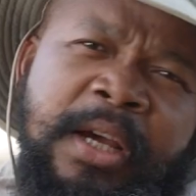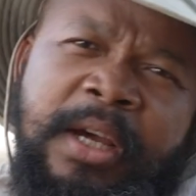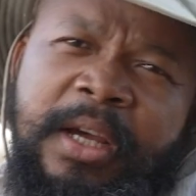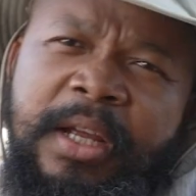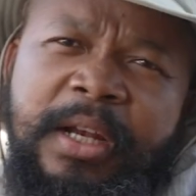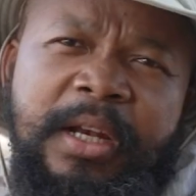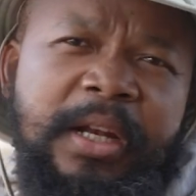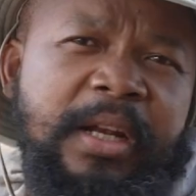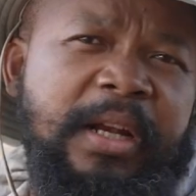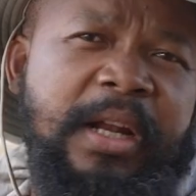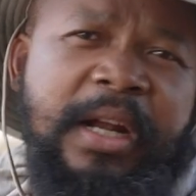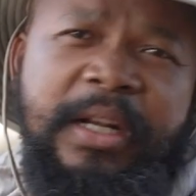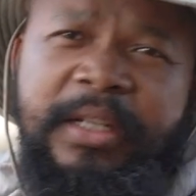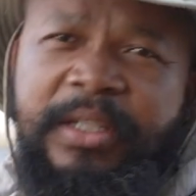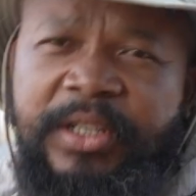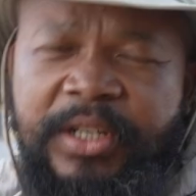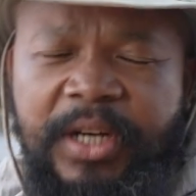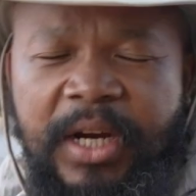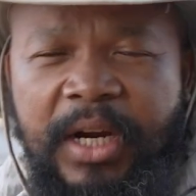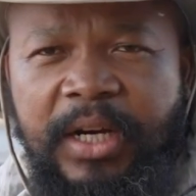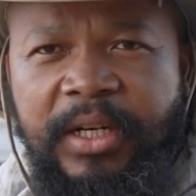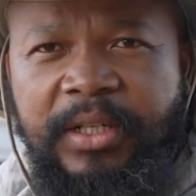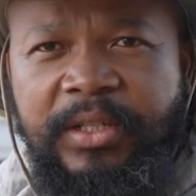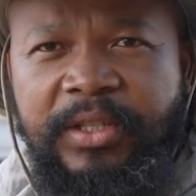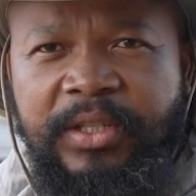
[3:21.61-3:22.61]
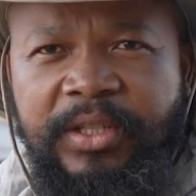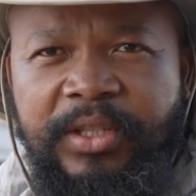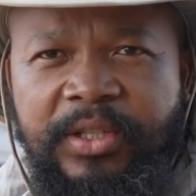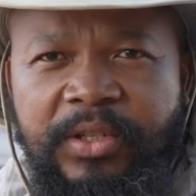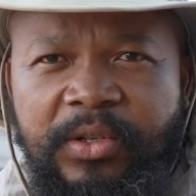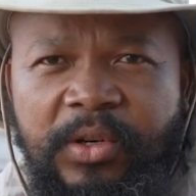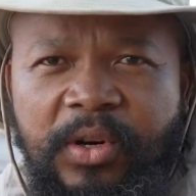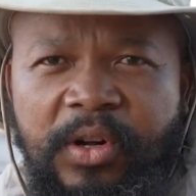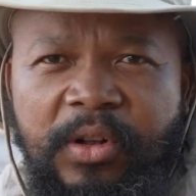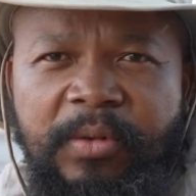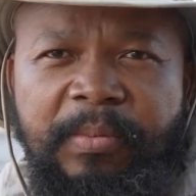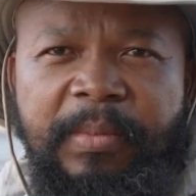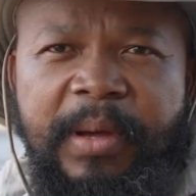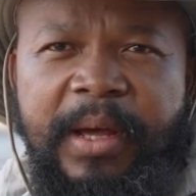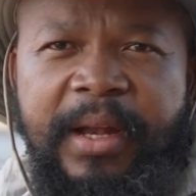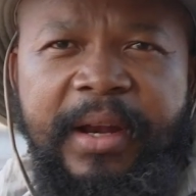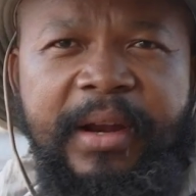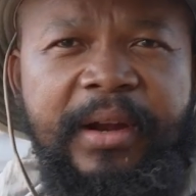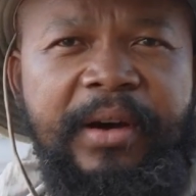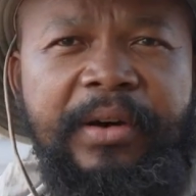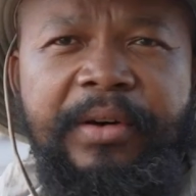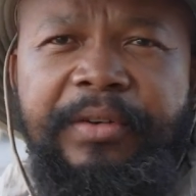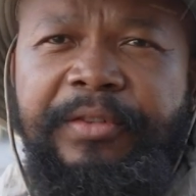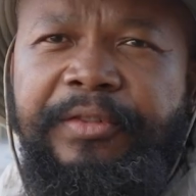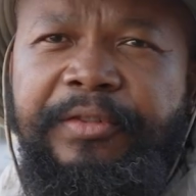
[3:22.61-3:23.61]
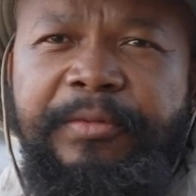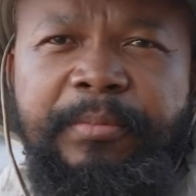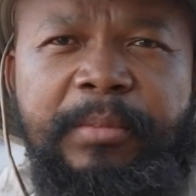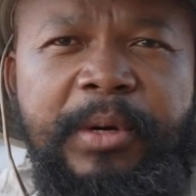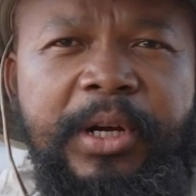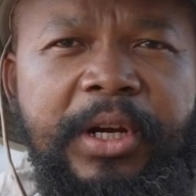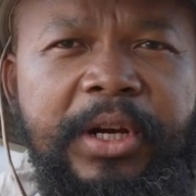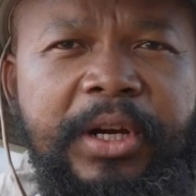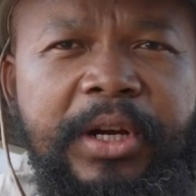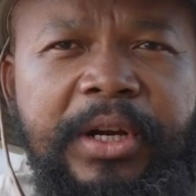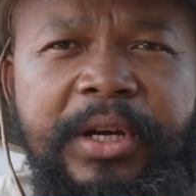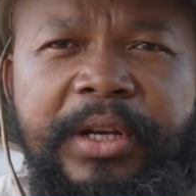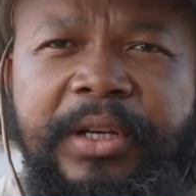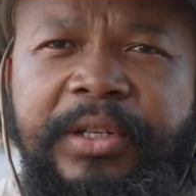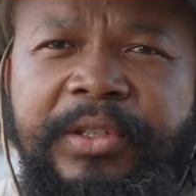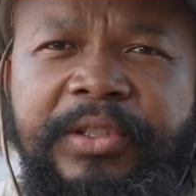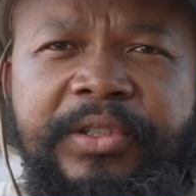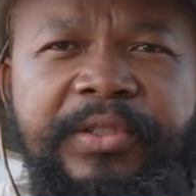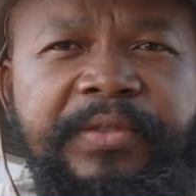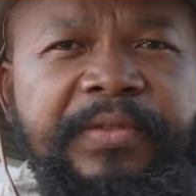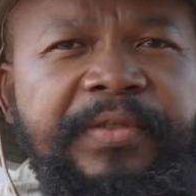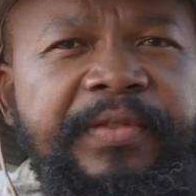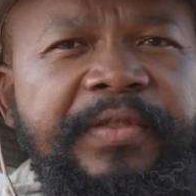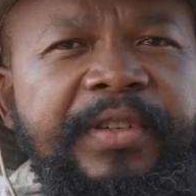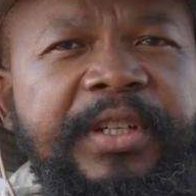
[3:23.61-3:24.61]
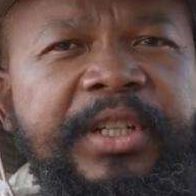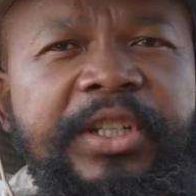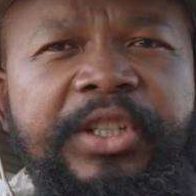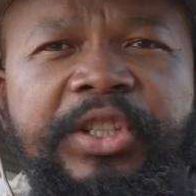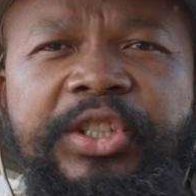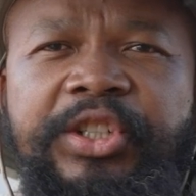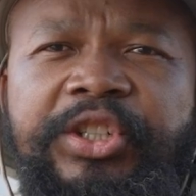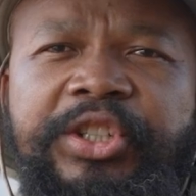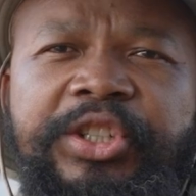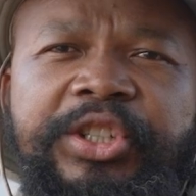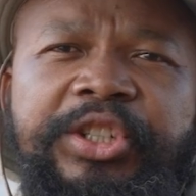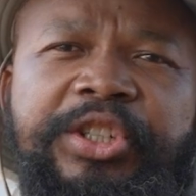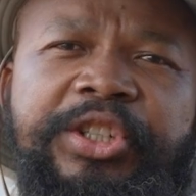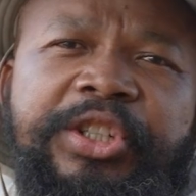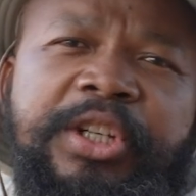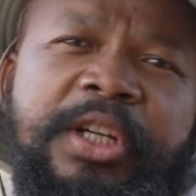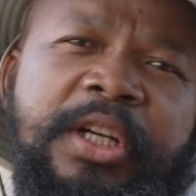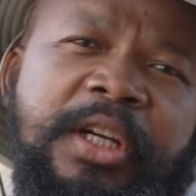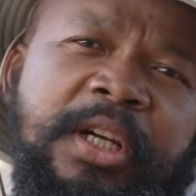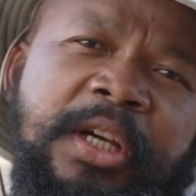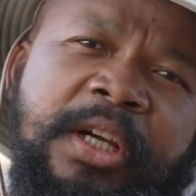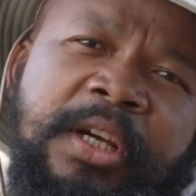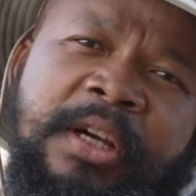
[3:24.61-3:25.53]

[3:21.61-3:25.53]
and it attracts all manner of birds, fish,